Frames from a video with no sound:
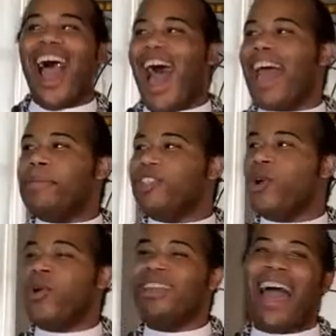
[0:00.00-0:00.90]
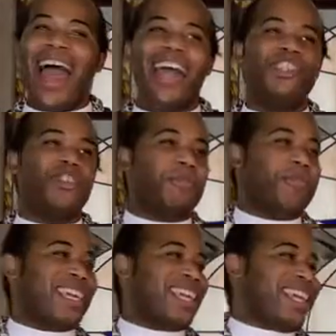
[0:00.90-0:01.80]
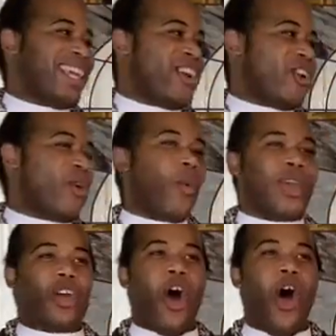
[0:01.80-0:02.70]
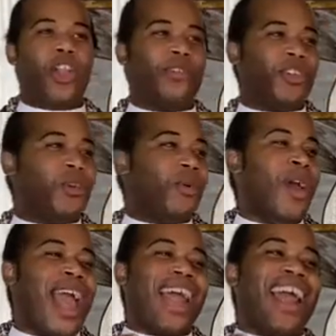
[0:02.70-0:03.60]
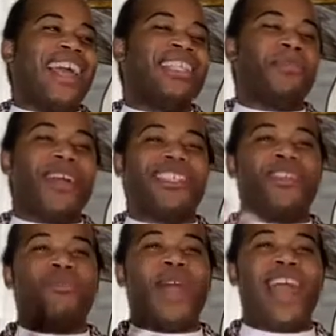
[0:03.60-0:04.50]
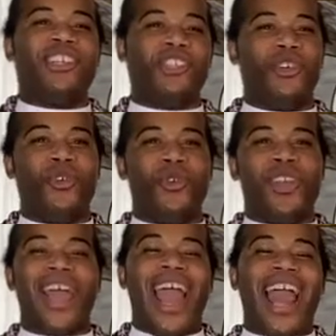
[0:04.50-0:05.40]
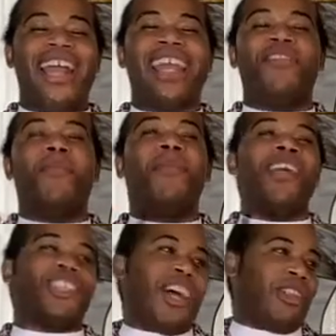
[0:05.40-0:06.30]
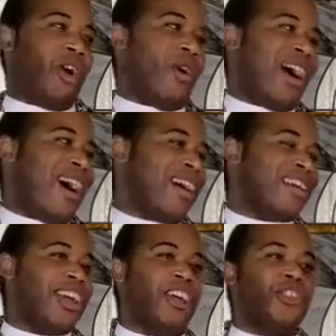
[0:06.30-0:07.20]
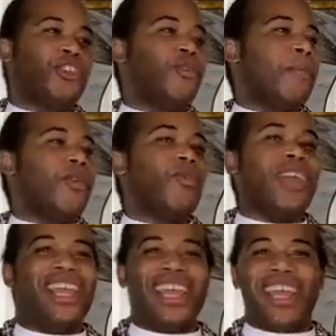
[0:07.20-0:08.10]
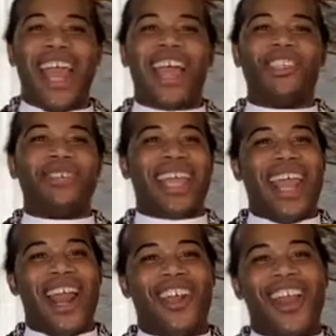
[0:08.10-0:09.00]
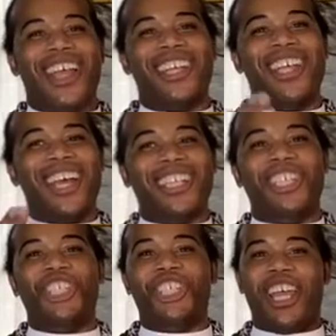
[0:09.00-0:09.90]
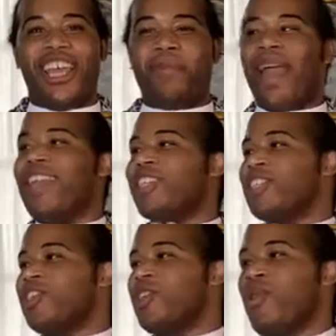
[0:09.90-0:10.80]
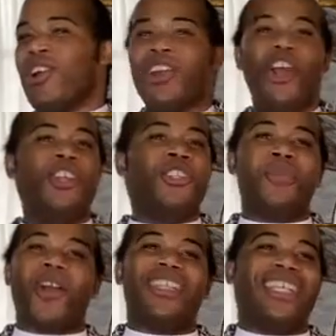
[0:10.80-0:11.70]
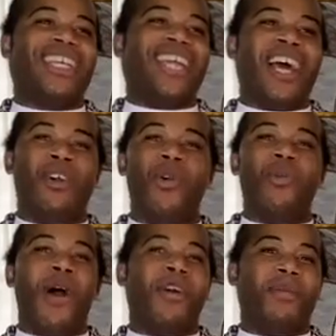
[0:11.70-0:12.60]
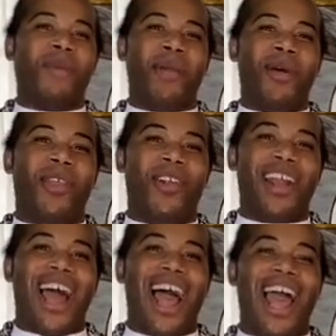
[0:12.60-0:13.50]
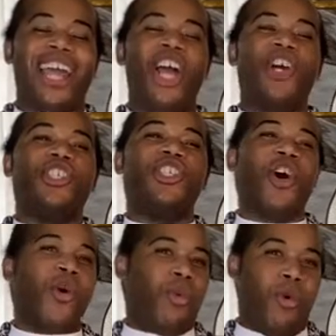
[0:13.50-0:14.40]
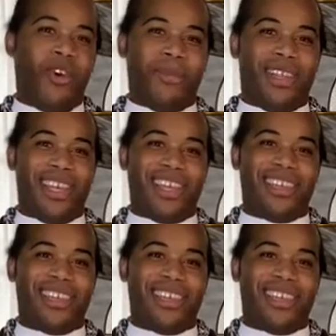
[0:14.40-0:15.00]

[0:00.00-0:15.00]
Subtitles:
I am so glad to be here with all of you, and I express gratitude and give much aloha to Marie and to Karen, to Jim and to Stuart, to Martina, who welcomed my mother and I so warmly.